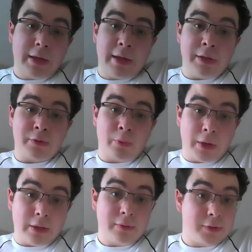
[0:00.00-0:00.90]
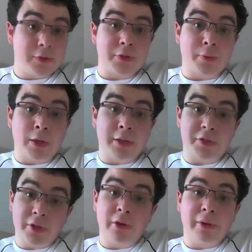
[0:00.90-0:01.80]
As well. So just want to
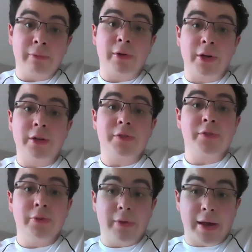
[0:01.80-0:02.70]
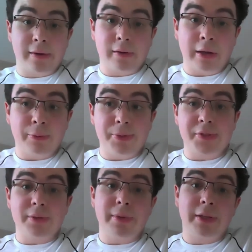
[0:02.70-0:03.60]
let you know in regards to that. I will be
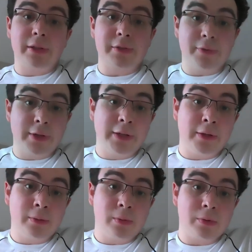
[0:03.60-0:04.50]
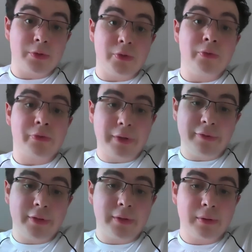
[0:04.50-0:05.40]
submitting this video to
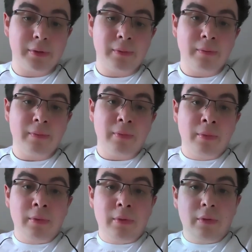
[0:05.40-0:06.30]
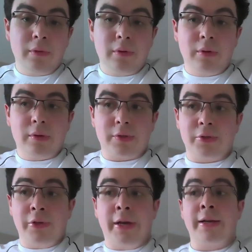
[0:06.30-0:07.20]
Treva so
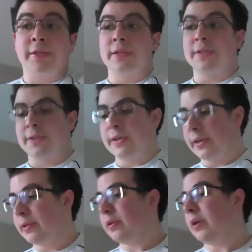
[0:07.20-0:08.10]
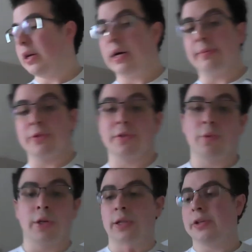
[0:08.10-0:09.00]
you guys can see. Just
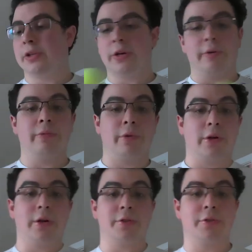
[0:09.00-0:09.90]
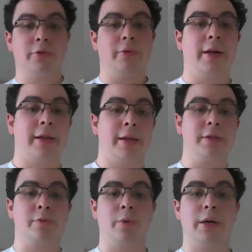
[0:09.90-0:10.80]
want to let you know in regards to that
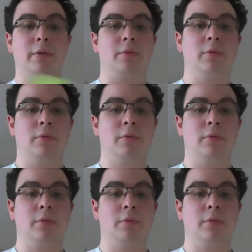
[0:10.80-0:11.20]
as well.